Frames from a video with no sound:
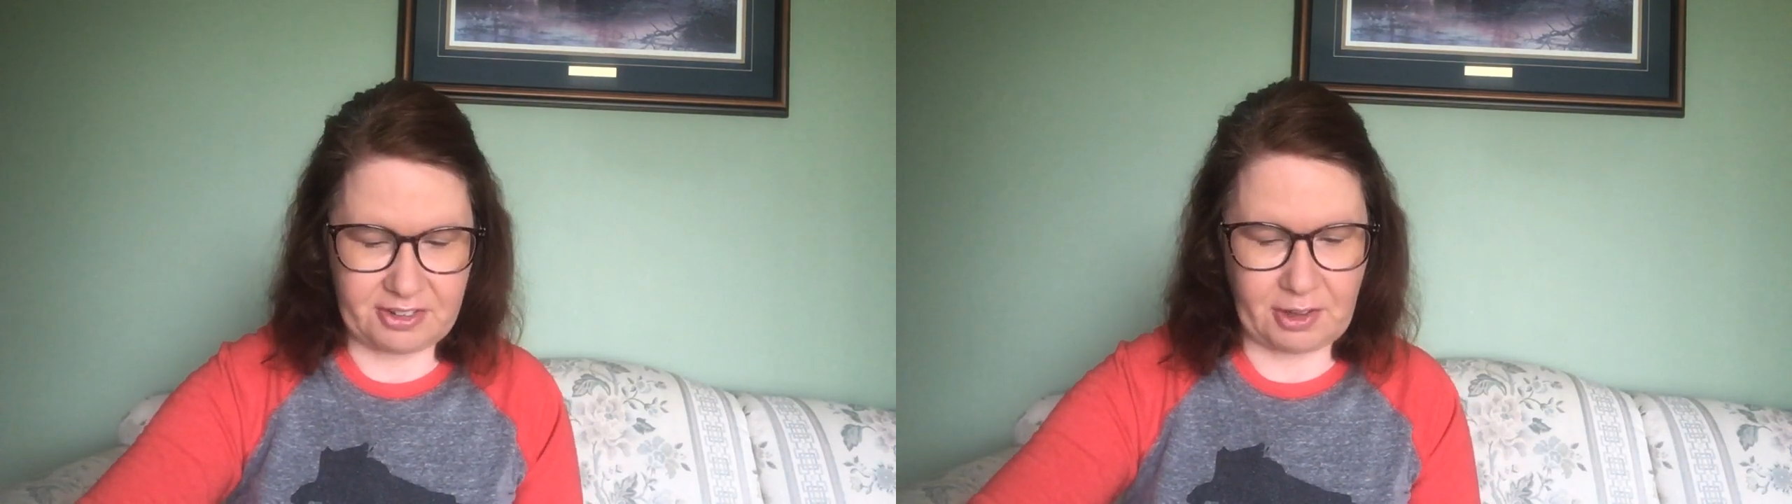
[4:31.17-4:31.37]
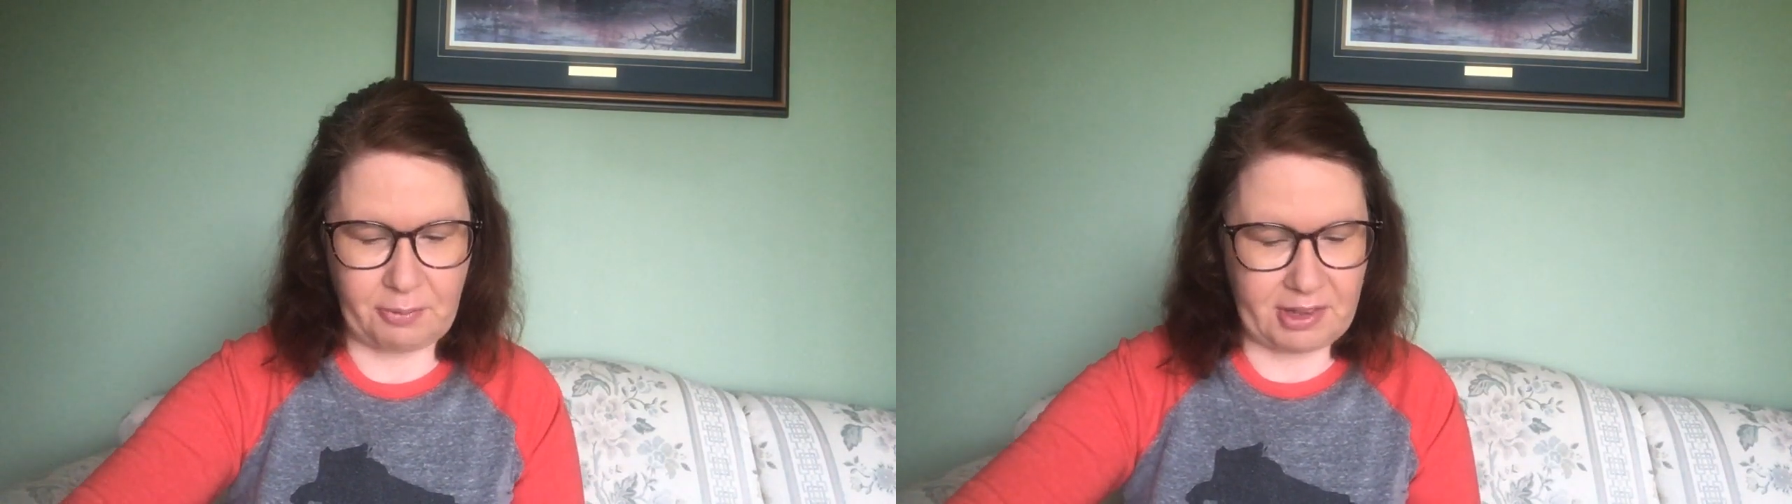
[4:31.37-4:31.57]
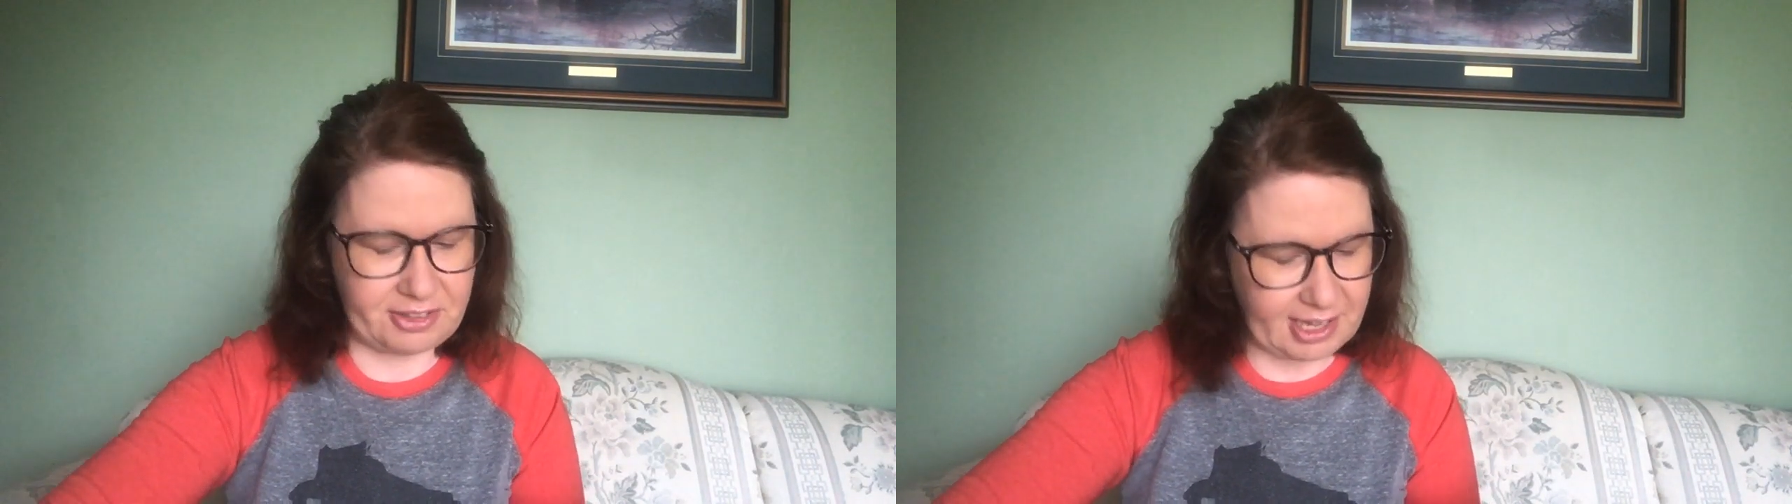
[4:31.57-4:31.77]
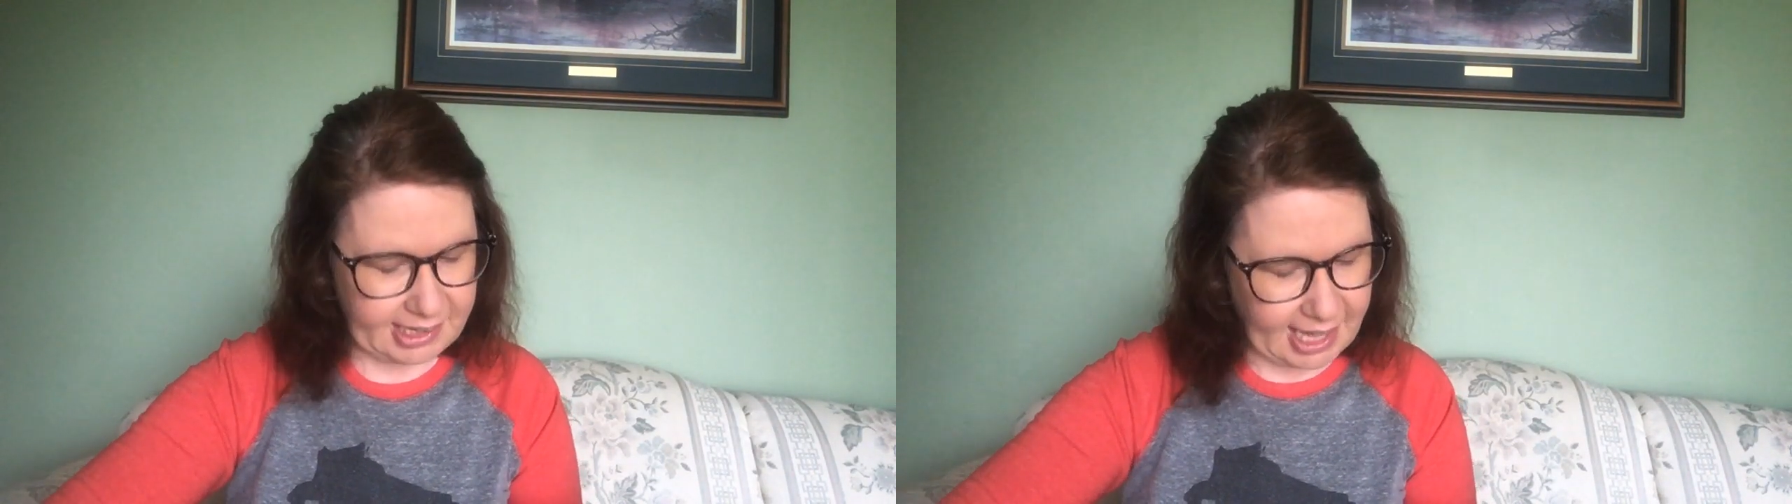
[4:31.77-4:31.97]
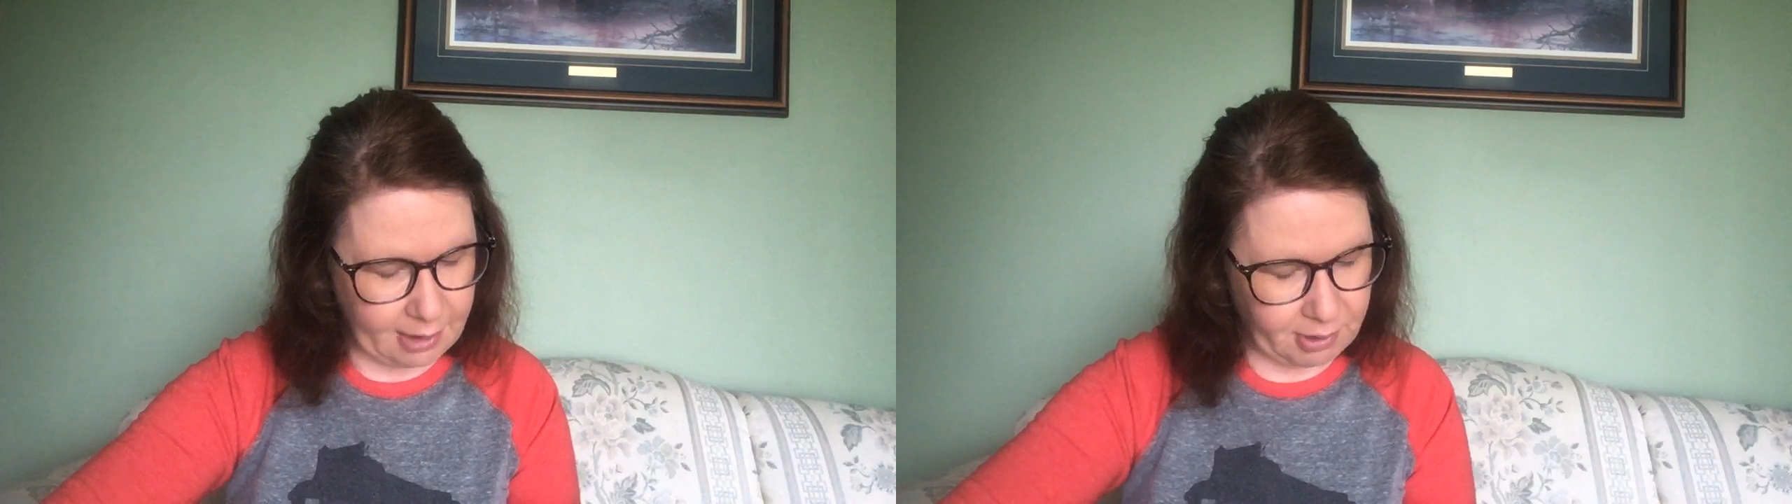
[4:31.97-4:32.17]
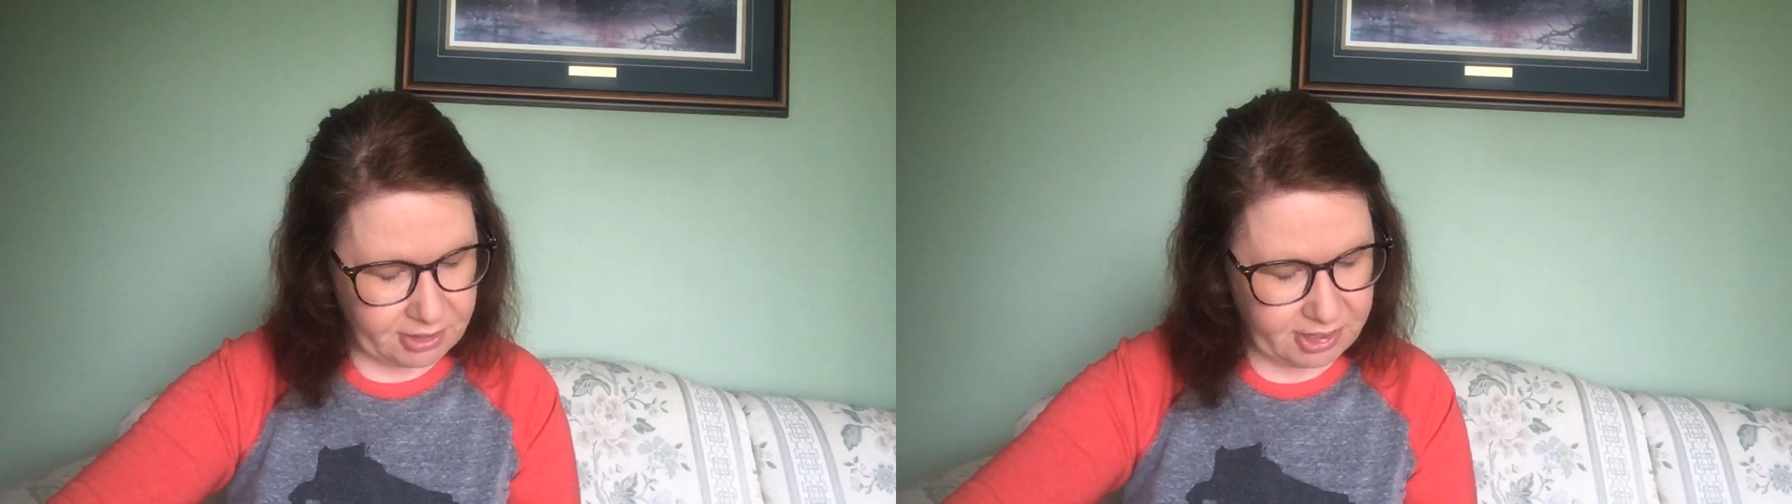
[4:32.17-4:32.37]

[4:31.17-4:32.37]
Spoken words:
So we'll sing that one